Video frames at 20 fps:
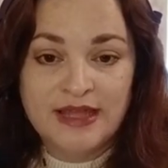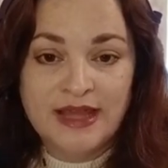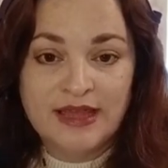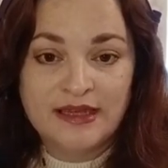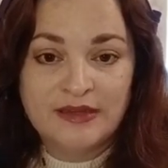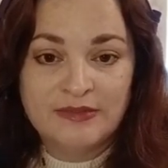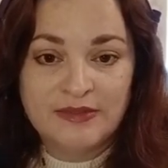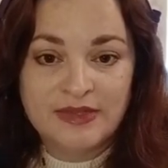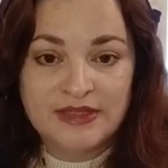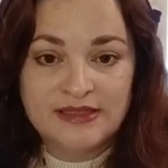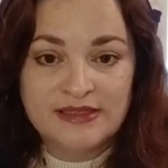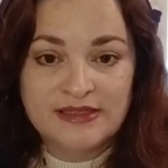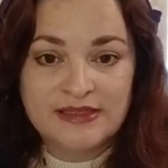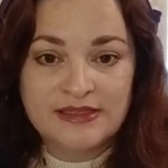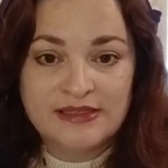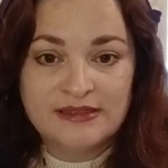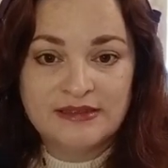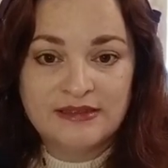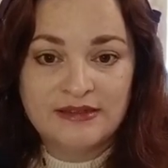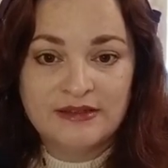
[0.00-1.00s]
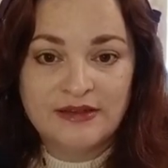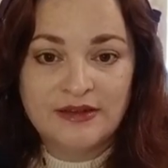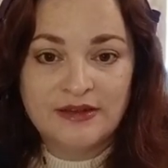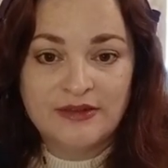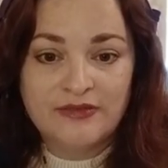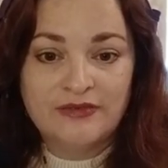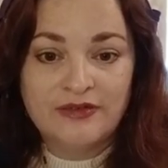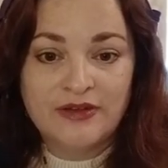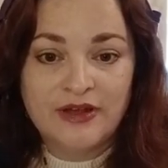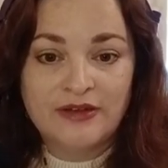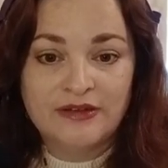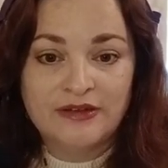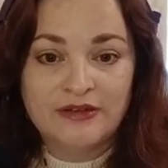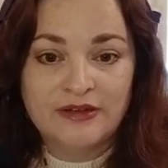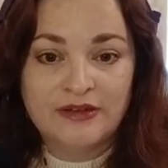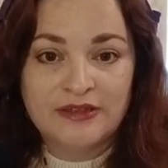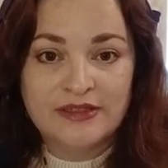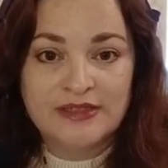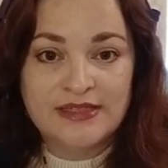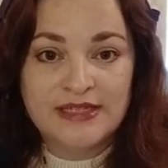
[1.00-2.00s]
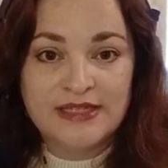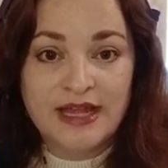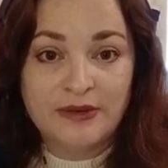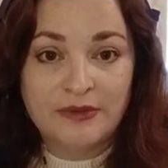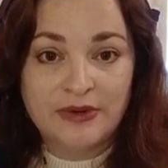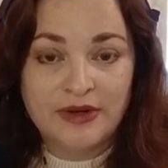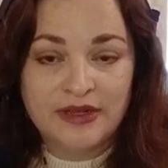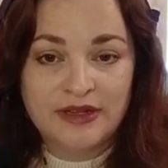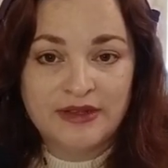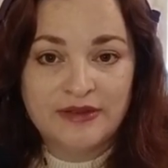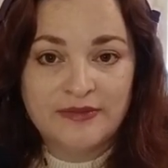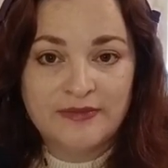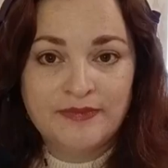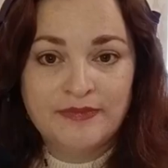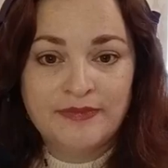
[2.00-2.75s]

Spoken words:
elements of Father Earth's network,